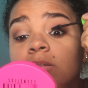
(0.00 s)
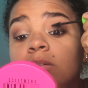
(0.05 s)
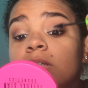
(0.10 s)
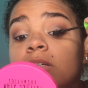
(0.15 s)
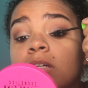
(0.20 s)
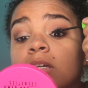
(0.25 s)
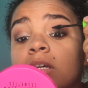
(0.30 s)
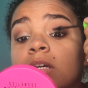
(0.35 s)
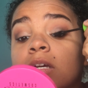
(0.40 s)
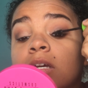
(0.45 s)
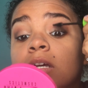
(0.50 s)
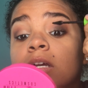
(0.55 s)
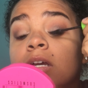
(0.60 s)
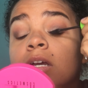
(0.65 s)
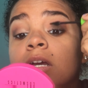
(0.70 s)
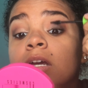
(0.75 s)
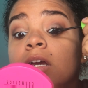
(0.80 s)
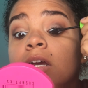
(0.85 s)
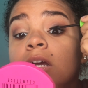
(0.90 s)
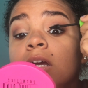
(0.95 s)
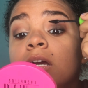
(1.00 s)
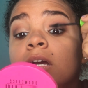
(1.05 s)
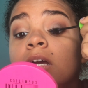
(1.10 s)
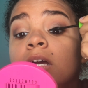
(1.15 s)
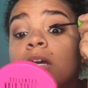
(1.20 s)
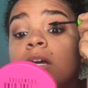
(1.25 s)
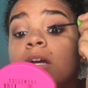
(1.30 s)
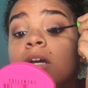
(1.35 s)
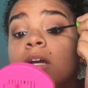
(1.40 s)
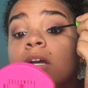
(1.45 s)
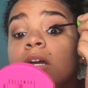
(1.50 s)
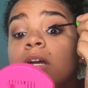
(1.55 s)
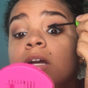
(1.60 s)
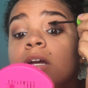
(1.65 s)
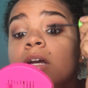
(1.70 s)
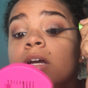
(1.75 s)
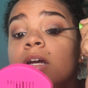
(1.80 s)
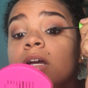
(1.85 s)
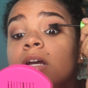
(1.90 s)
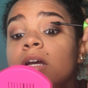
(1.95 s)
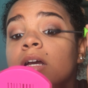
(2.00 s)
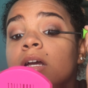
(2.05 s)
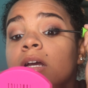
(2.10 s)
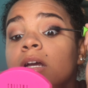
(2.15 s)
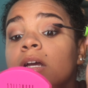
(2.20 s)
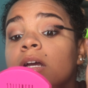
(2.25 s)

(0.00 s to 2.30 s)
Mascara on my top and bottom lashes.